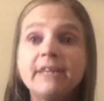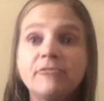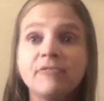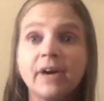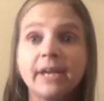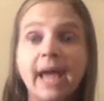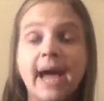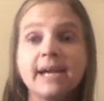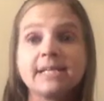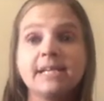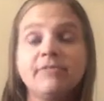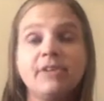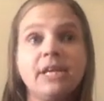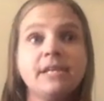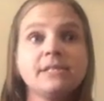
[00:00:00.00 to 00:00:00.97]
fun
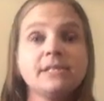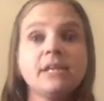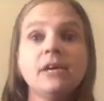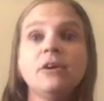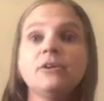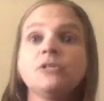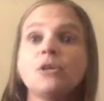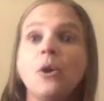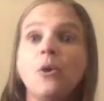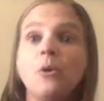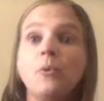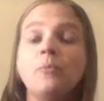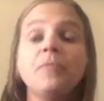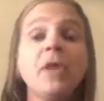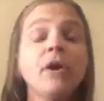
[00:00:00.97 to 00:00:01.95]
activities.
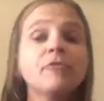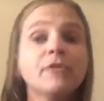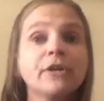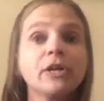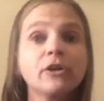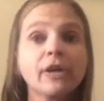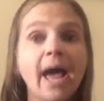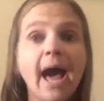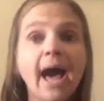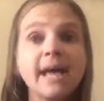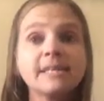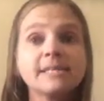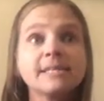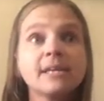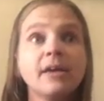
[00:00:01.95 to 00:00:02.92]
So for your
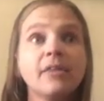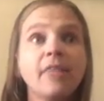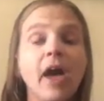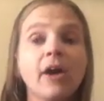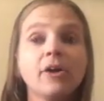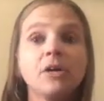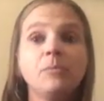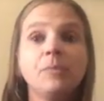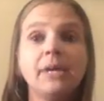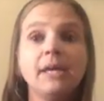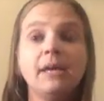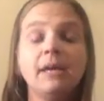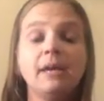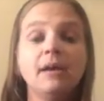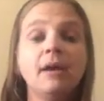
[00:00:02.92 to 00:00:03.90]
cats, that could
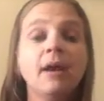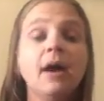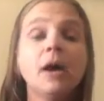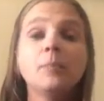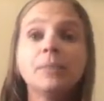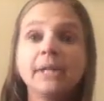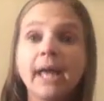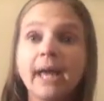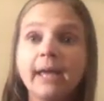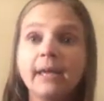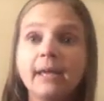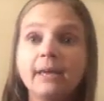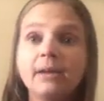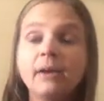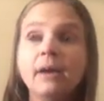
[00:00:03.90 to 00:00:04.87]
be
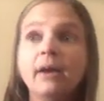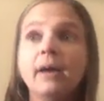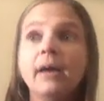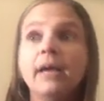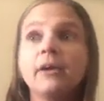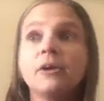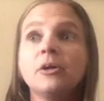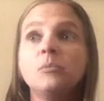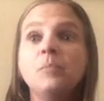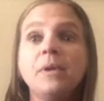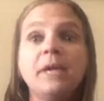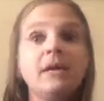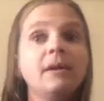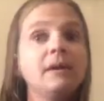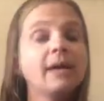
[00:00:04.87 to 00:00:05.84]
playing, it could
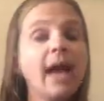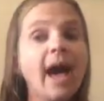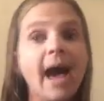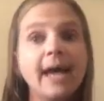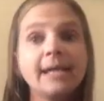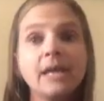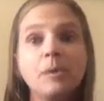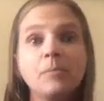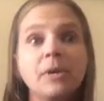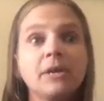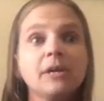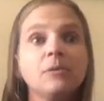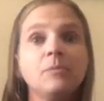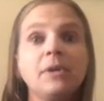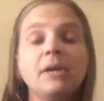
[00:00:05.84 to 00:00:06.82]
be catnip, it
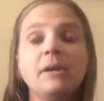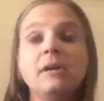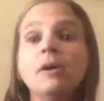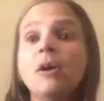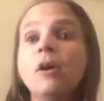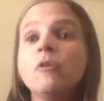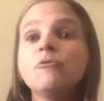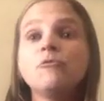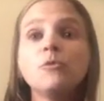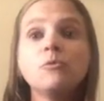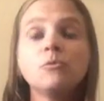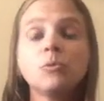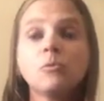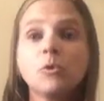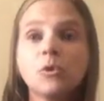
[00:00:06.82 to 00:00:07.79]
could be food
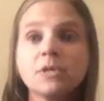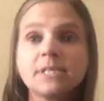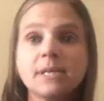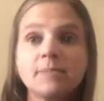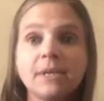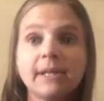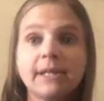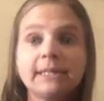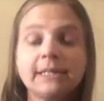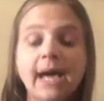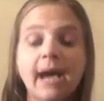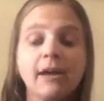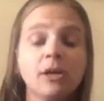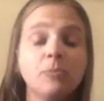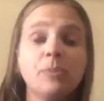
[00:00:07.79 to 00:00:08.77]
rewards, something like that.
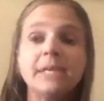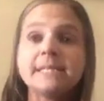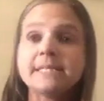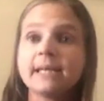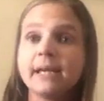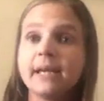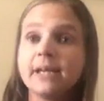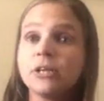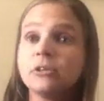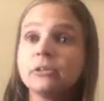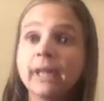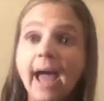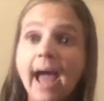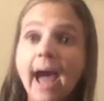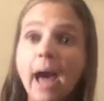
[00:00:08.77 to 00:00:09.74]
It could be sitting in your
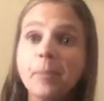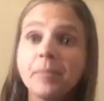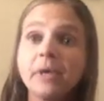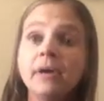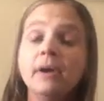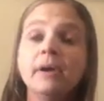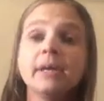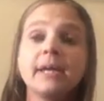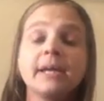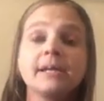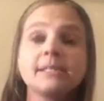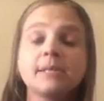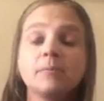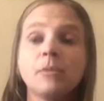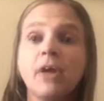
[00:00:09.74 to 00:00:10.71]
lap, getting
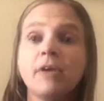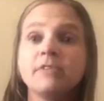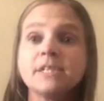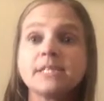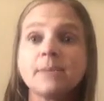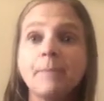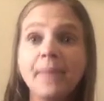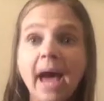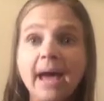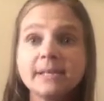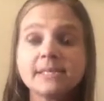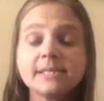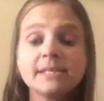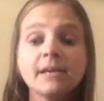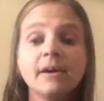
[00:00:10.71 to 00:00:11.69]
some love and some
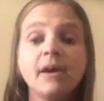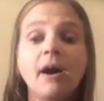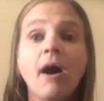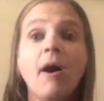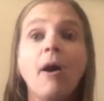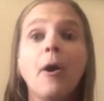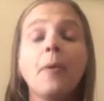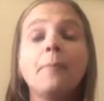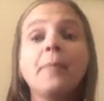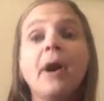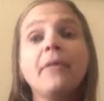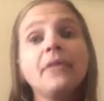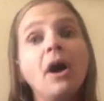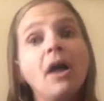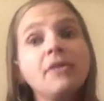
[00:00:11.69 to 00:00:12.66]
pets. On
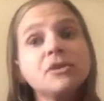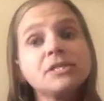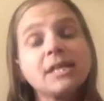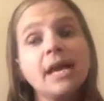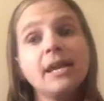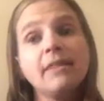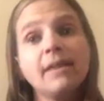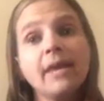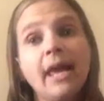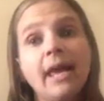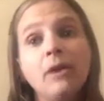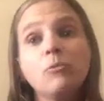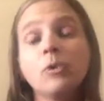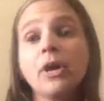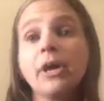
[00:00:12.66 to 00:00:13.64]
the other side of the
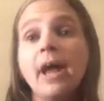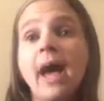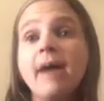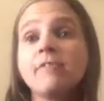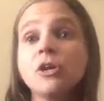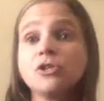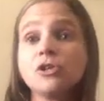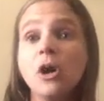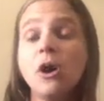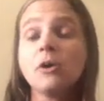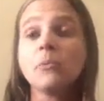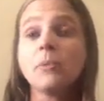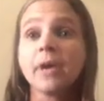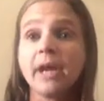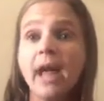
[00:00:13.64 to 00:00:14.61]
gate, we're going to have our dog.
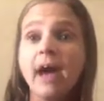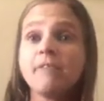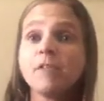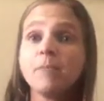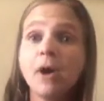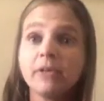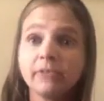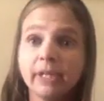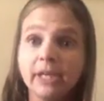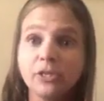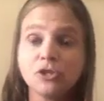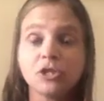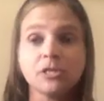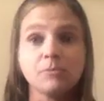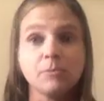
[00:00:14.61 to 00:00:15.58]
We're going to have them on
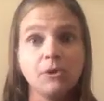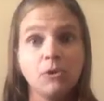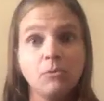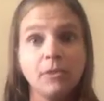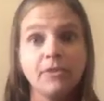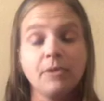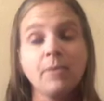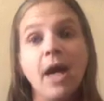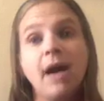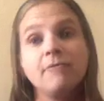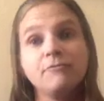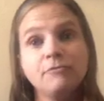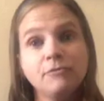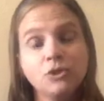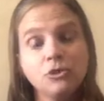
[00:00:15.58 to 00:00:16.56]
leash because we don't want them to have
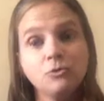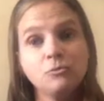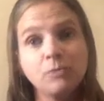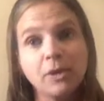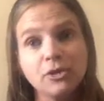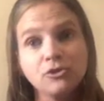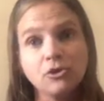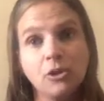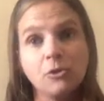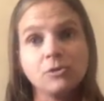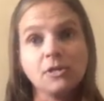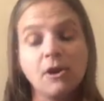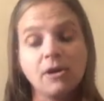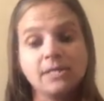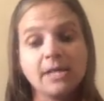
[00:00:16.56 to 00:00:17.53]
too much close
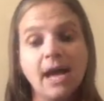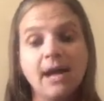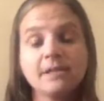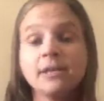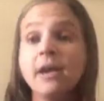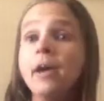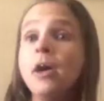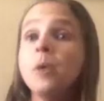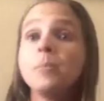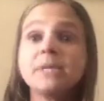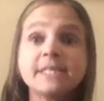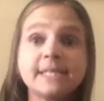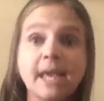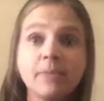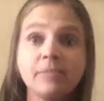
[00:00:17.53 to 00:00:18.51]
contact. But
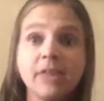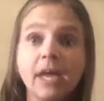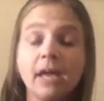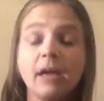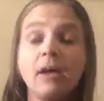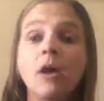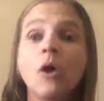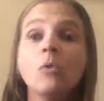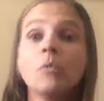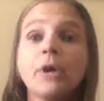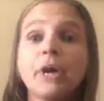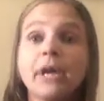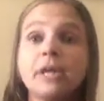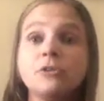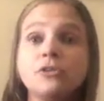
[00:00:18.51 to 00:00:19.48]
same thing, we're
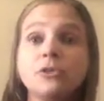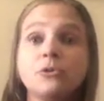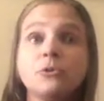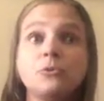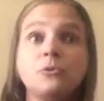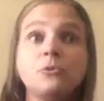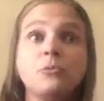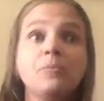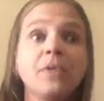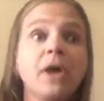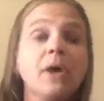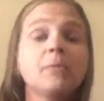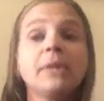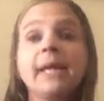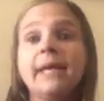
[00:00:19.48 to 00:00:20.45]
going to do
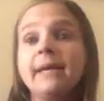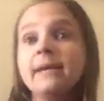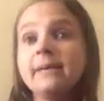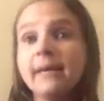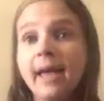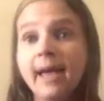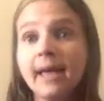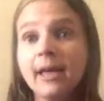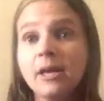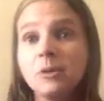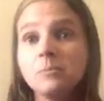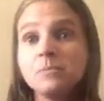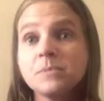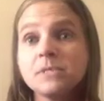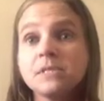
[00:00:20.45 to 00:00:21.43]
playing
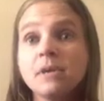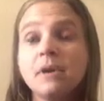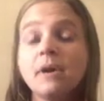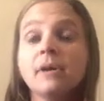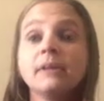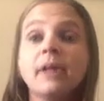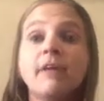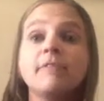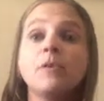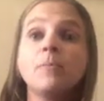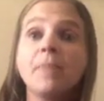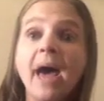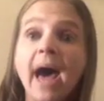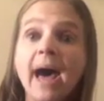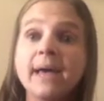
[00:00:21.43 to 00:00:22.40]
games, love and
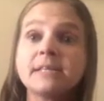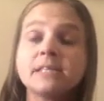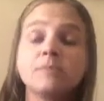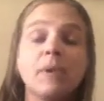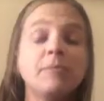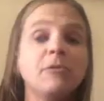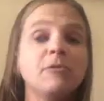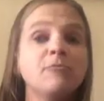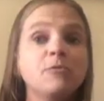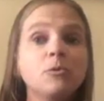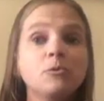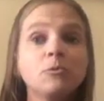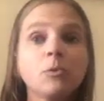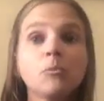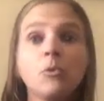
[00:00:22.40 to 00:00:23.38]
pets, maybe food
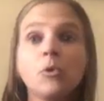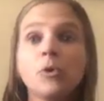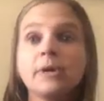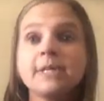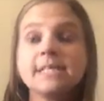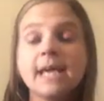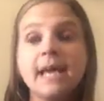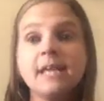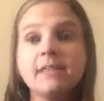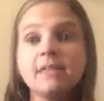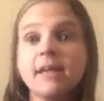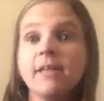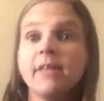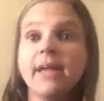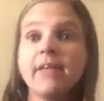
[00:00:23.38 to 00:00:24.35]
rewards,
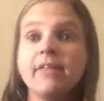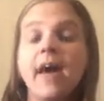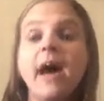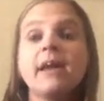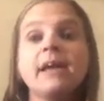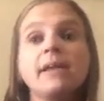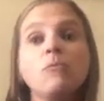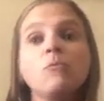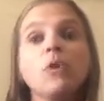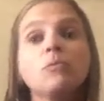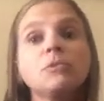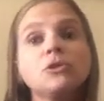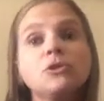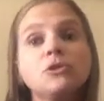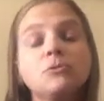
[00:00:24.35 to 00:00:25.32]
anything like that. And what
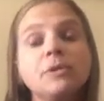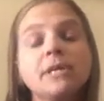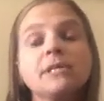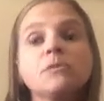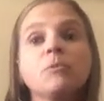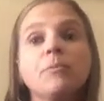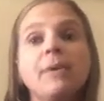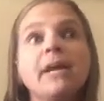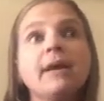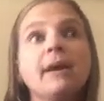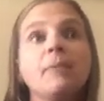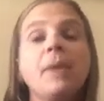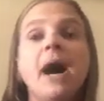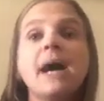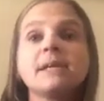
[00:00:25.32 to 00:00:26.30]
we're doing is we're making a
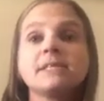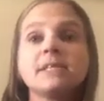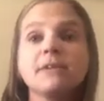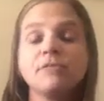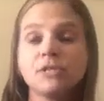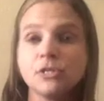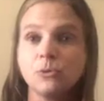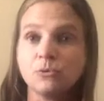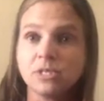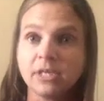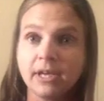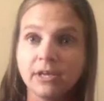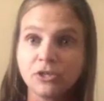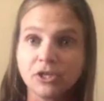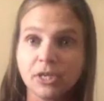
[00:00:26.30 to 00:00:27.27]
positive
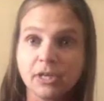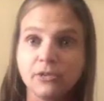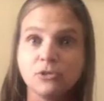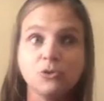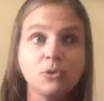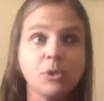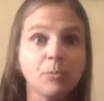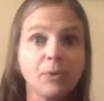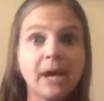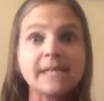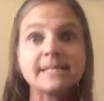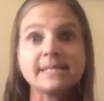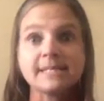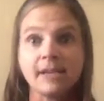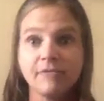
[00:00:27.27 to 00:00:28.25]
association to the
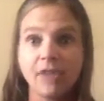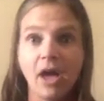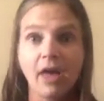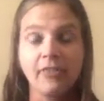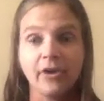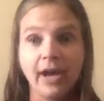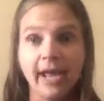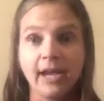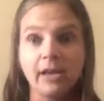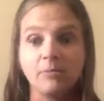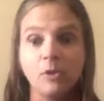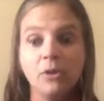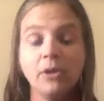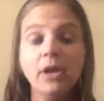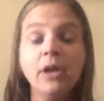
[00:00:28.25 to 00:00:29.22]
presence of the other
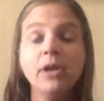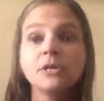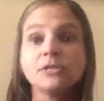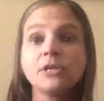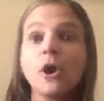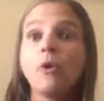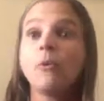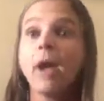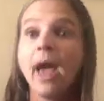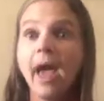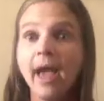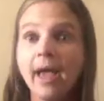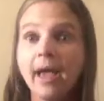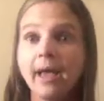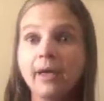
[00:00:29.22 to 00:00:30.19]
animal. So,
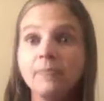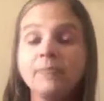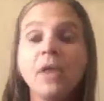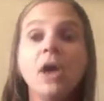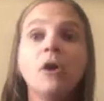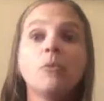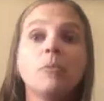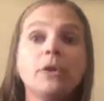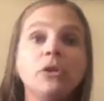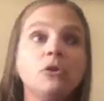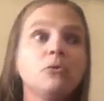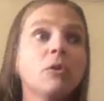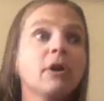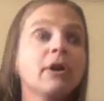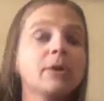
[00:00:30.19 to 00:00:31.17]
hey, when
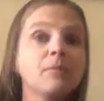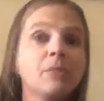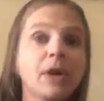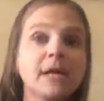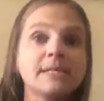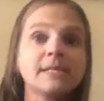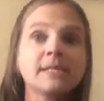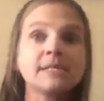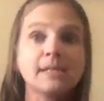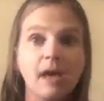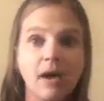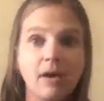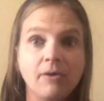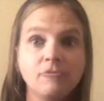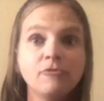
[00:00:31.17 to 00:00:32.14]
you are in presence
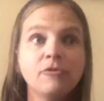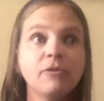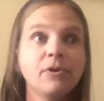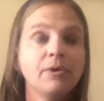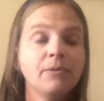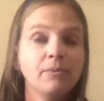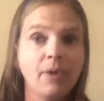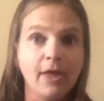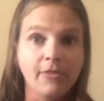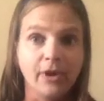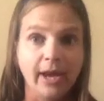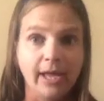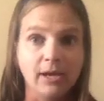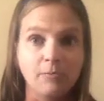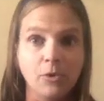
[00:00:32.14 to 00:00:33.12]
of other
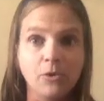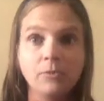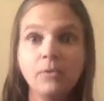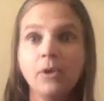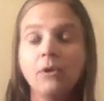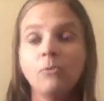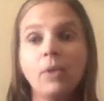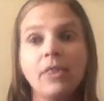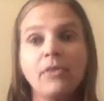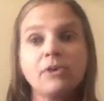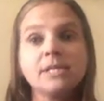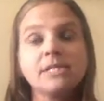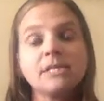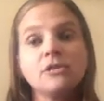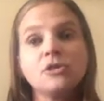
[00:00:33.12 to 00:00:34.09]
animal, whether
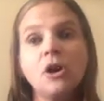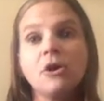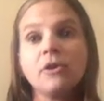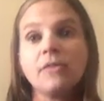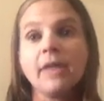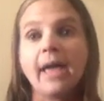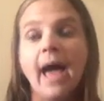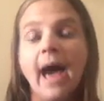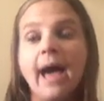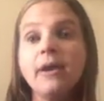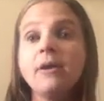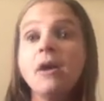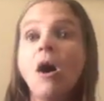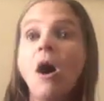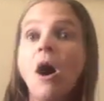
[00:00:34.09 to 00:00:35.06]
it's the dog or the cat,
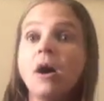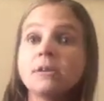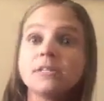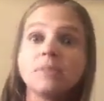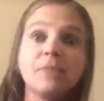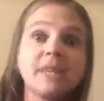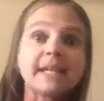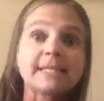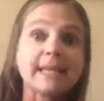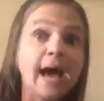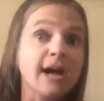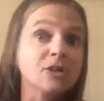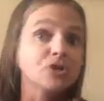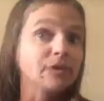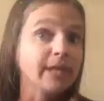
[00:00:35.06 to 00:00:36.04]
awesome things
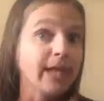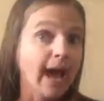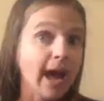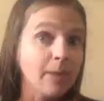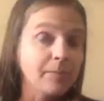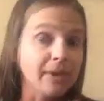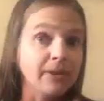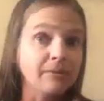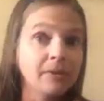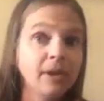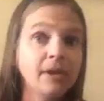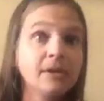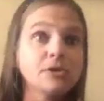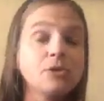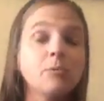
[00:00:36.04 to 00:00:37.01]
actually happen.
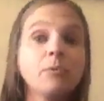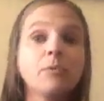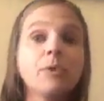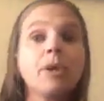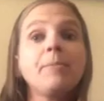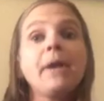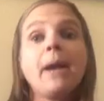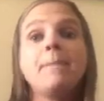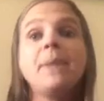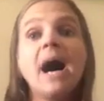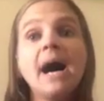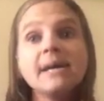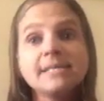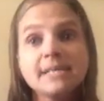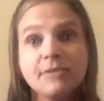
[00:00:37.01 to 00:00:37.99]
So we want to make a
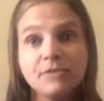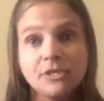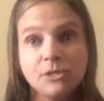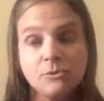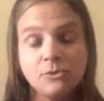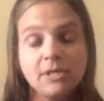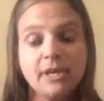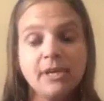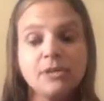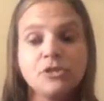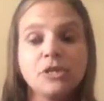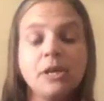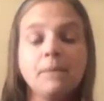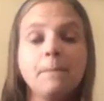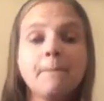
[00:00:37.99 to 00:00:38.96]
positive
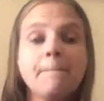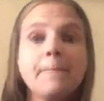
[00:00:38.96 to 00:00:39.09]
association.